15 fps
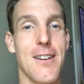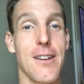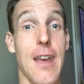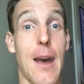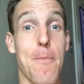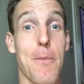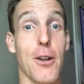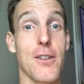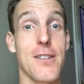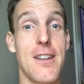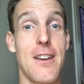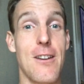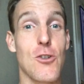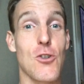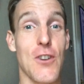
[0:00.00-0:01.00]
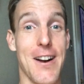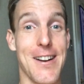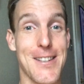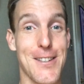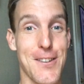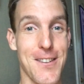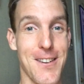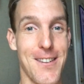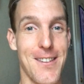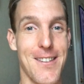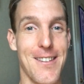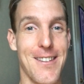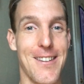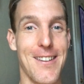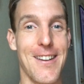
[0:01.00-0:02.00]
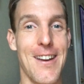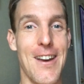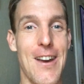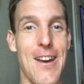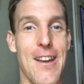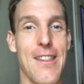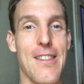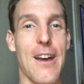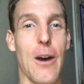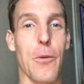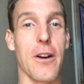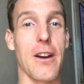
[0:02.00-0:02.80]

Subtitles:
Capital T, trust that